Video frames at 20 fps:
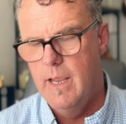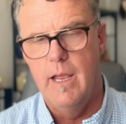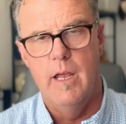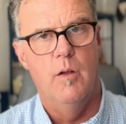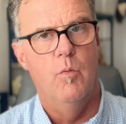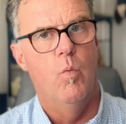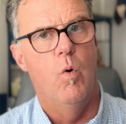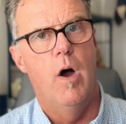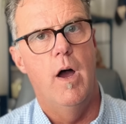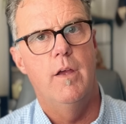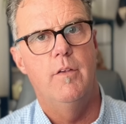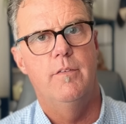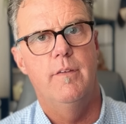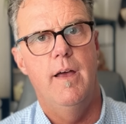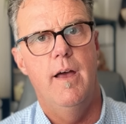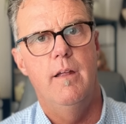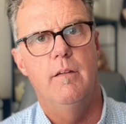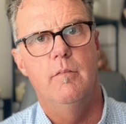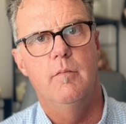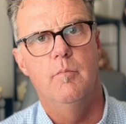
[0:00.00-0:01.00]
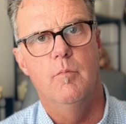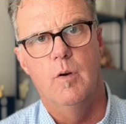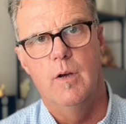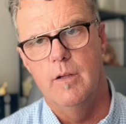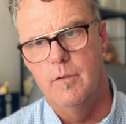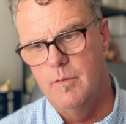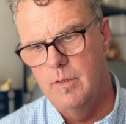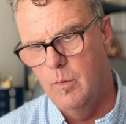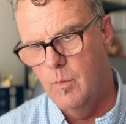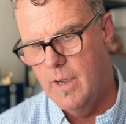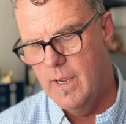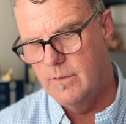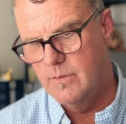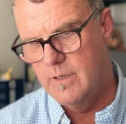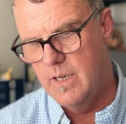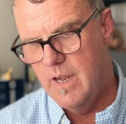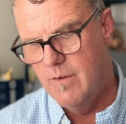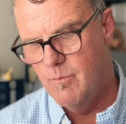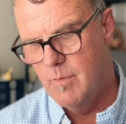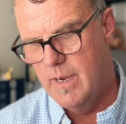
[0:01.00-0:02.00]
And why is that? Well, why
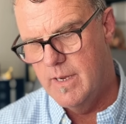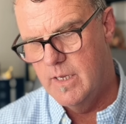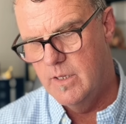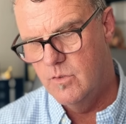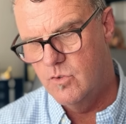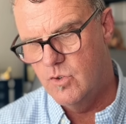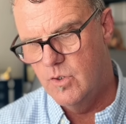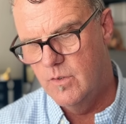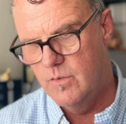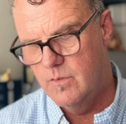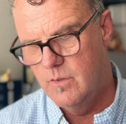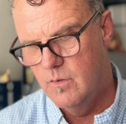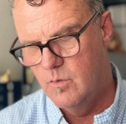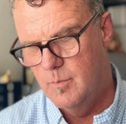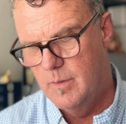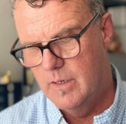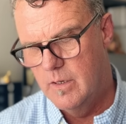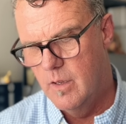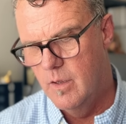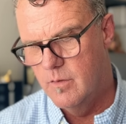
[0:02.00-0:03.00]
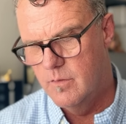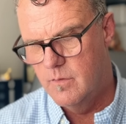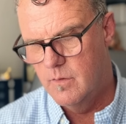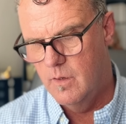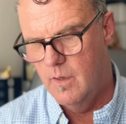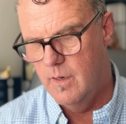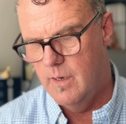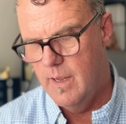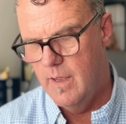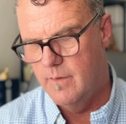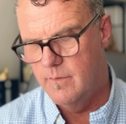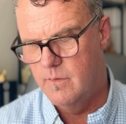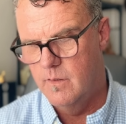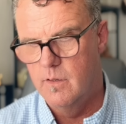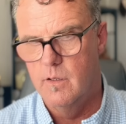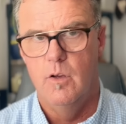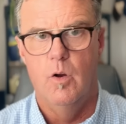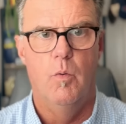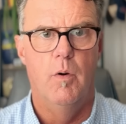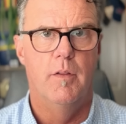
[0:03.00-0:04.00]
does it have my interest is because it has
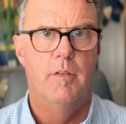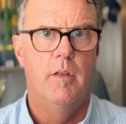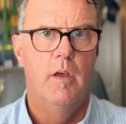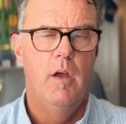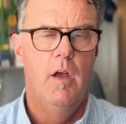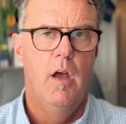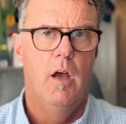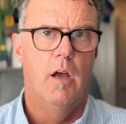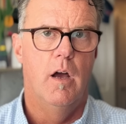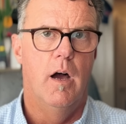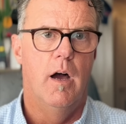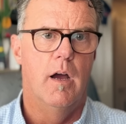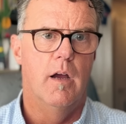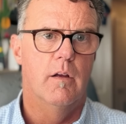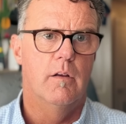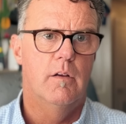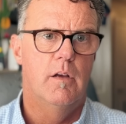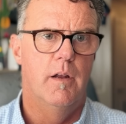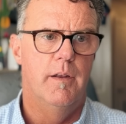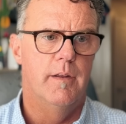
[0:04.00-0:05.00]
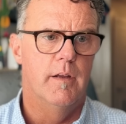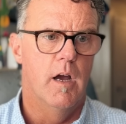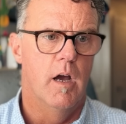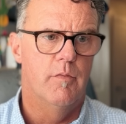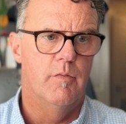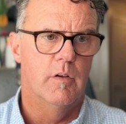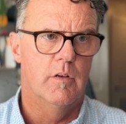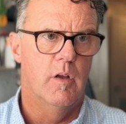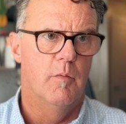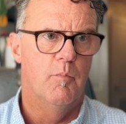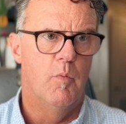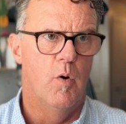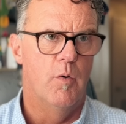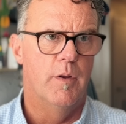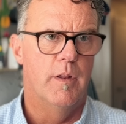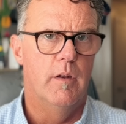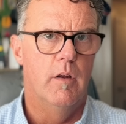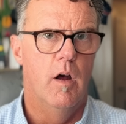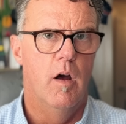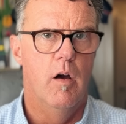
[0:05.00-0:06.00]
to deal with uh, cutting off a
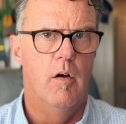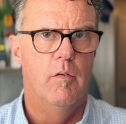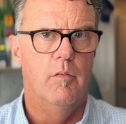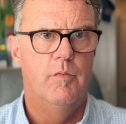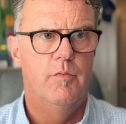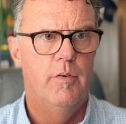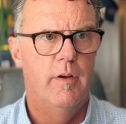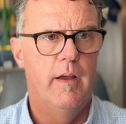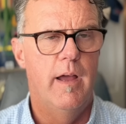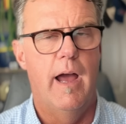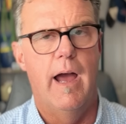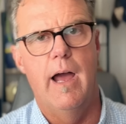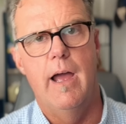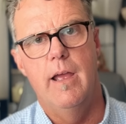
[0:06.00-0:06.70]
component of